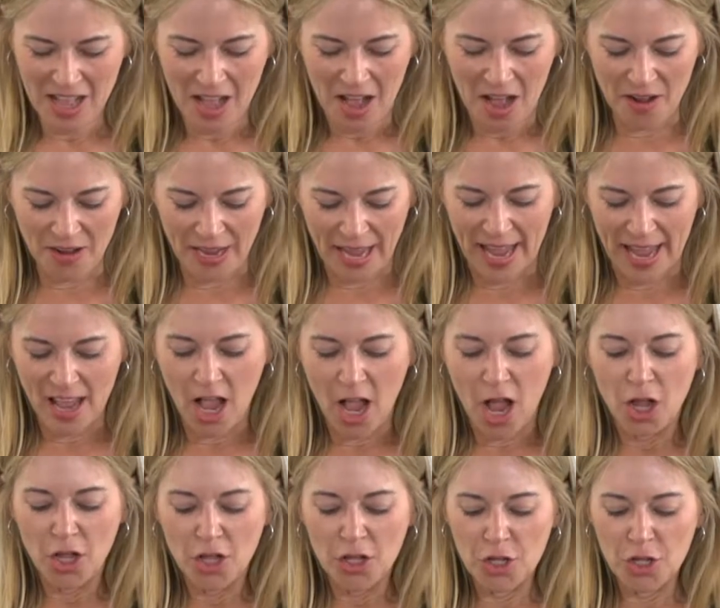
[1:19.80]
okay,
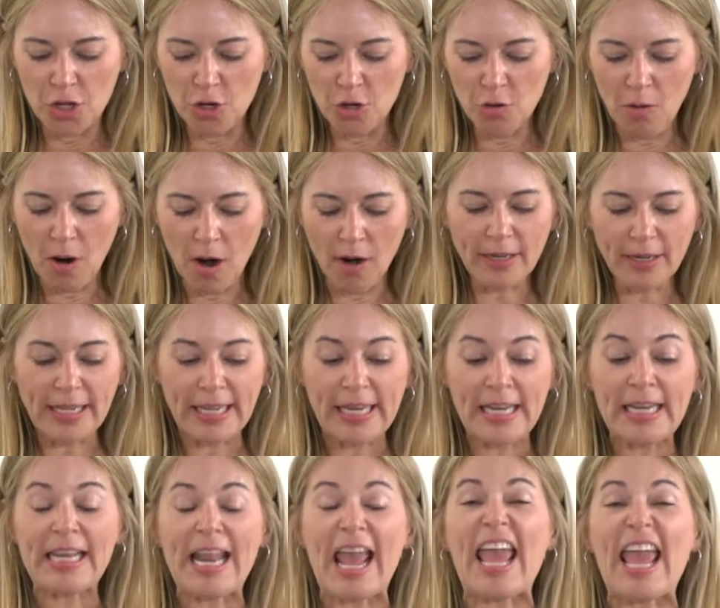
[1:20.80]
you are
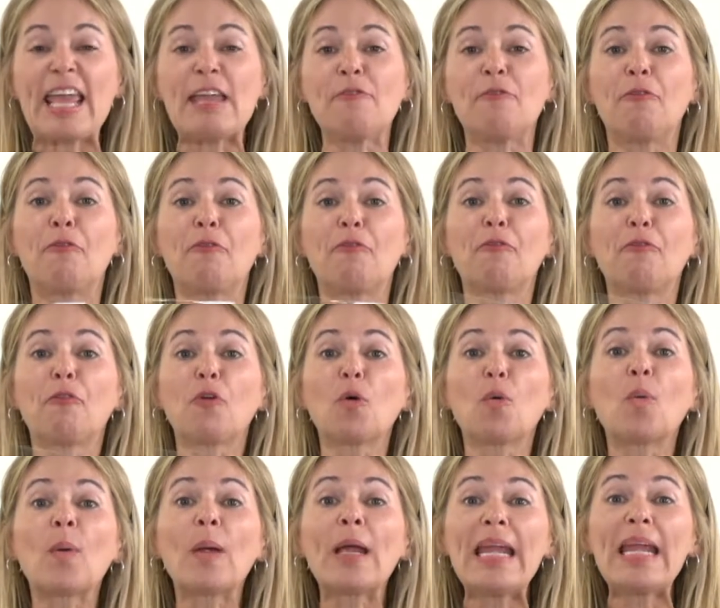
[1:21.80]
getting a
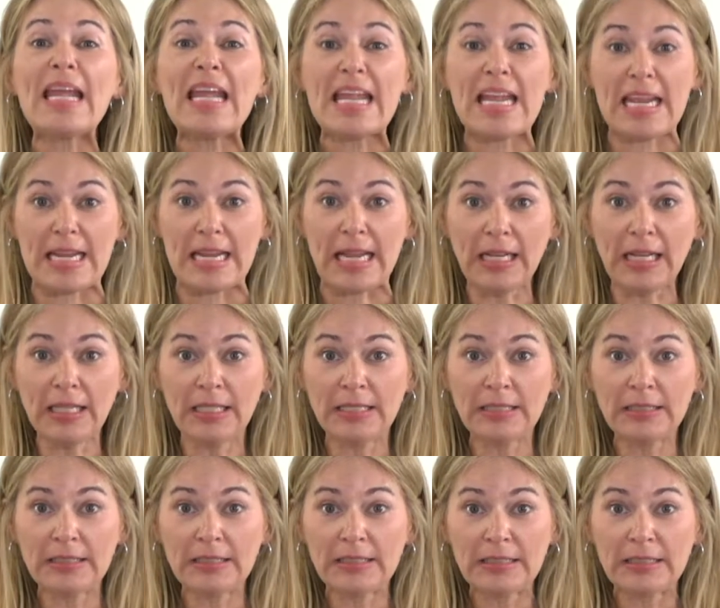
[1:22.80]
free,
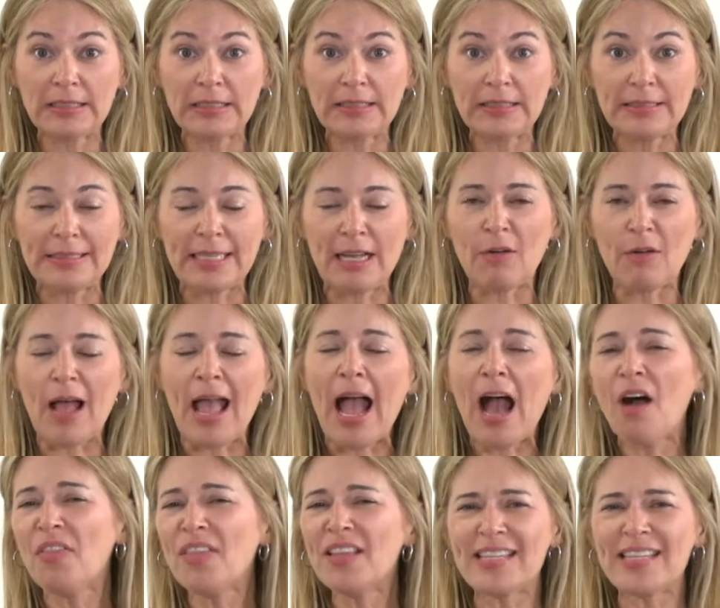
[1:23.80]
now
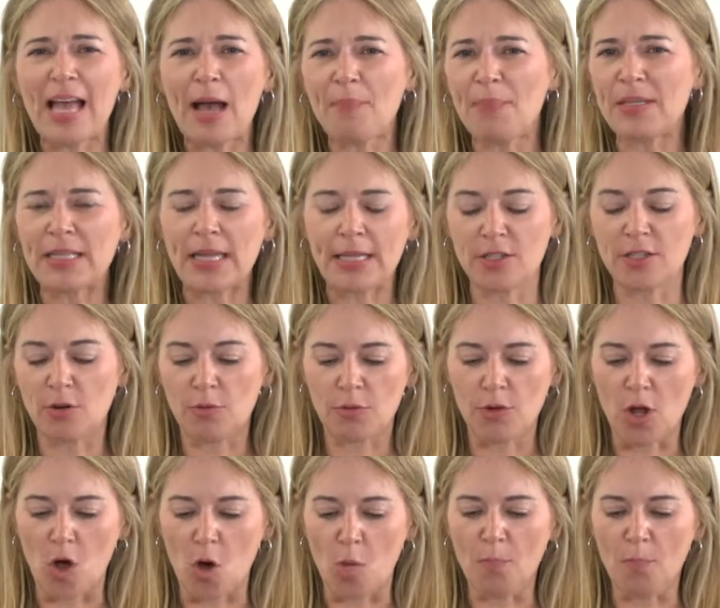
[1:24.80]
how this happened, I don't
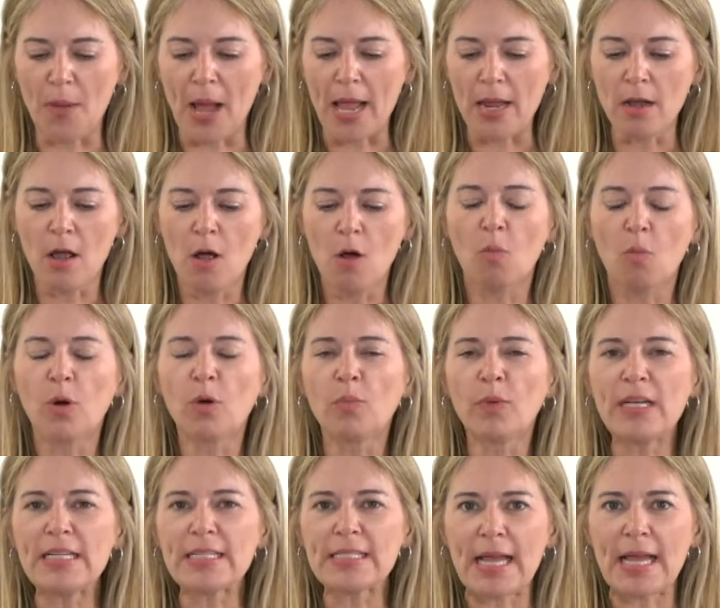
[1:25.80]
know, but when
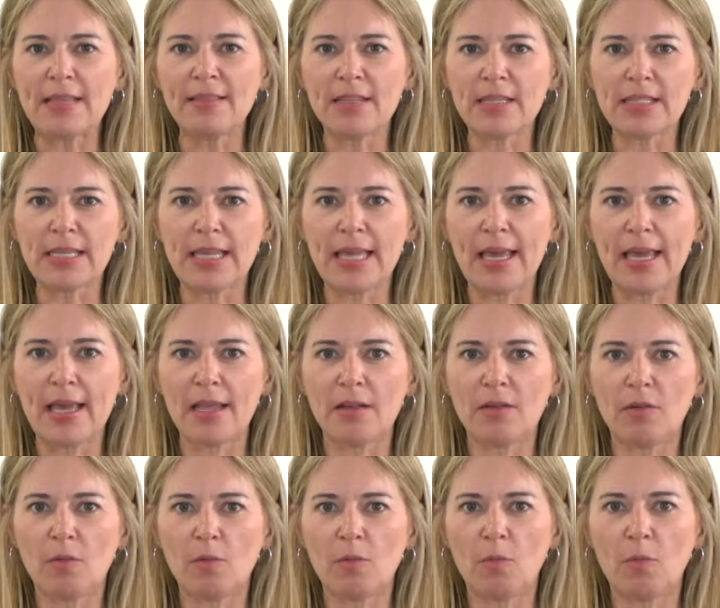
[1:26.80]
we designed this kit,
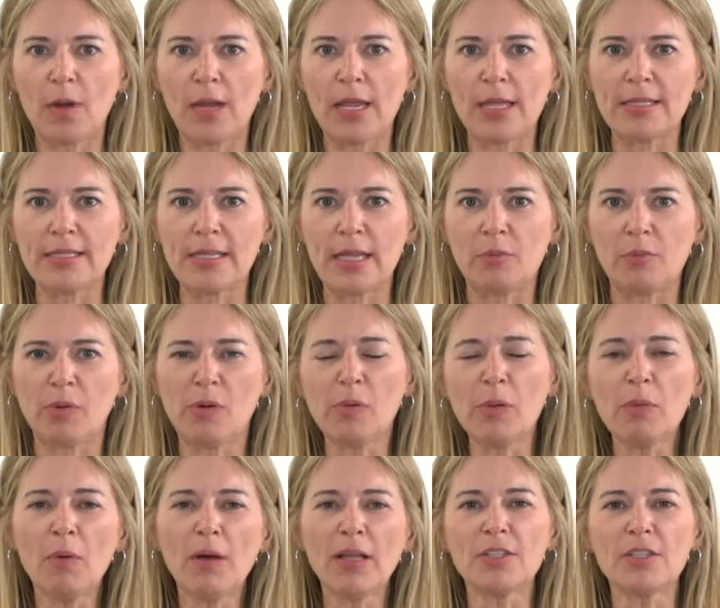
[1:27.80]
we said, well,
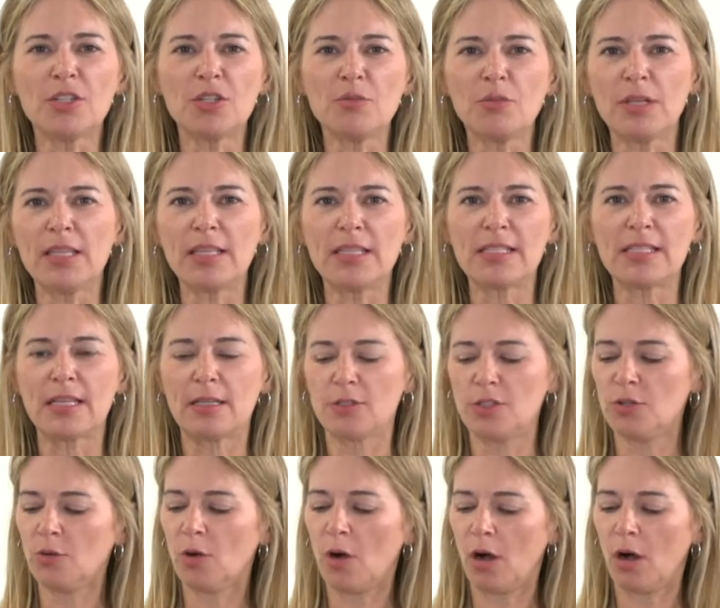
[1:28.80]
we want two of these,
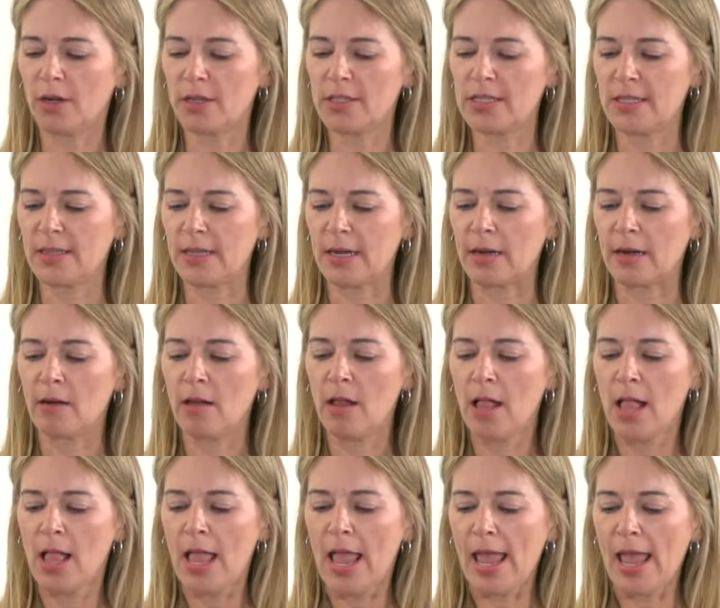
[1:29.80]
two cards in there.
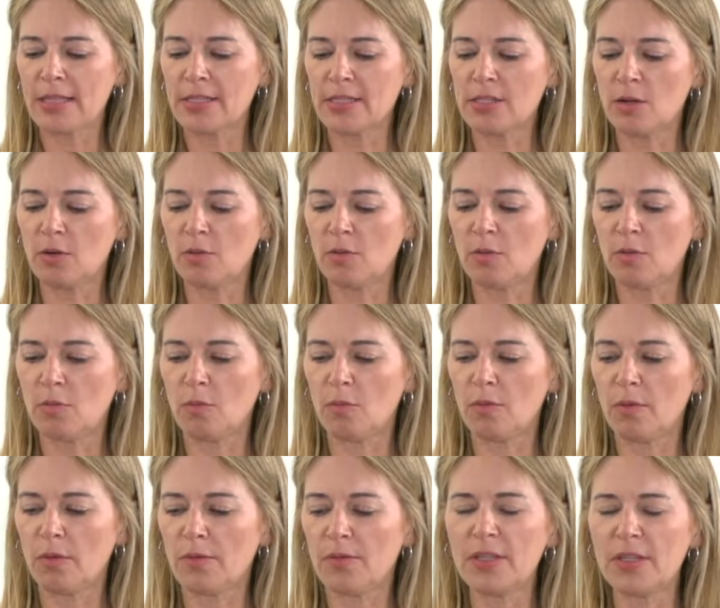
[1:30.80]
And so
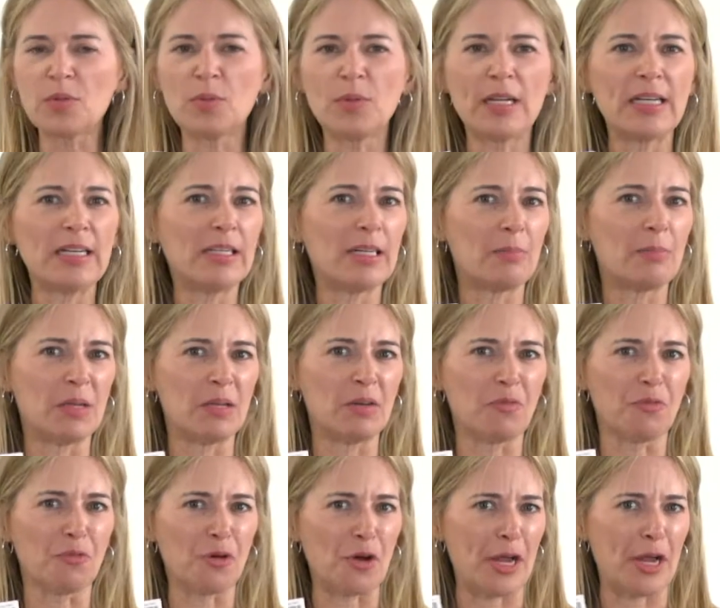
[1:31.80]
this one ended up
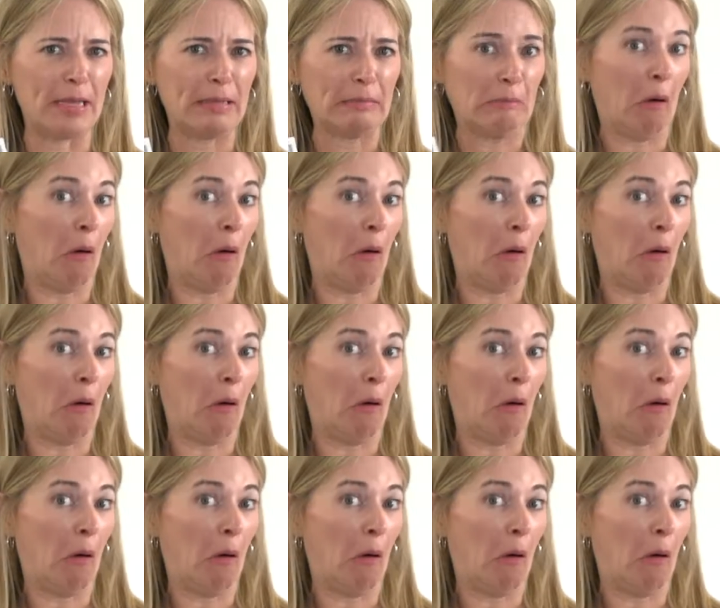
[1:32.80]
being free.